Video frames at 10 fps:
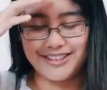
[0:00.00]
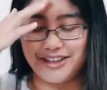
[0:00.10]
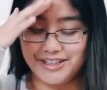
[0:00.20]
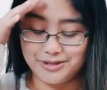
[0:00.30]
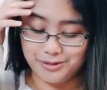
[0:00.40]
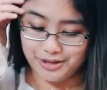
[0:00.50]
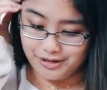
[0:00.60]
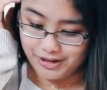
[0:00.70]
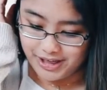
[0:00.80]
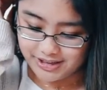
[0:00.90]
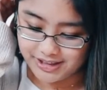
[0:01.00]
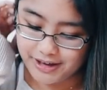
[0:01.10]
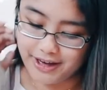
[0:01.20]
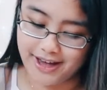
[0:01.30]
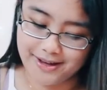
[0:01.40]
okay, sorority girl things.
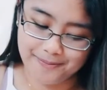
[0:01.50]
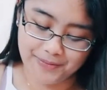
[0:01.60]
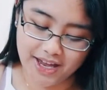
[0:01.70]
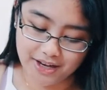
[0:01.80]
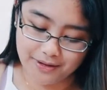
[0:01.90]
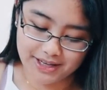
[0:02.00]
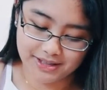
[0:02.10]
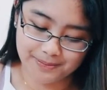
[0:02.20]
Okay, anyways,